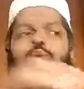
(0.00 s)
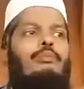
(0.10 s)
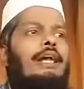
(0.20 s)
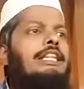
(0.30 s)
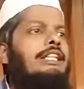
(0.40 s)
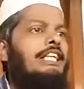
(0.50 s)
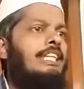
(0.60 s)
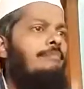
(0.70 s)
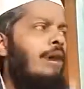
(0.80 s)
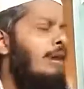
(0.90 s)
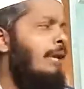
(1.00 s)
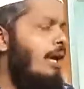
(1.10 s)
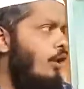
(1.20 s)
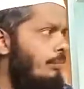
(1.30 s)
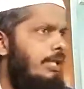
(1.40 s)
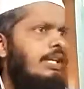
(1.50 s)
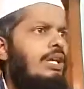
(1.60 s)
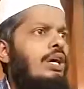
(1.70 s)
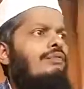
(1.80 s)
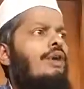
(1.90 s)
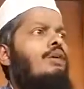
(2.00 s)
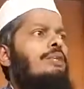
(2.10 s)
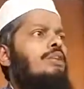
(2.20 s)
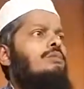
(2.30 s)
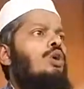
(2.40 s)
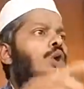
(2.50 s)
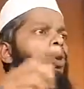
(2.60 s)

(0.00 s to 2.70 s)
Man tashabbaha biqawmin fahuwa minhum.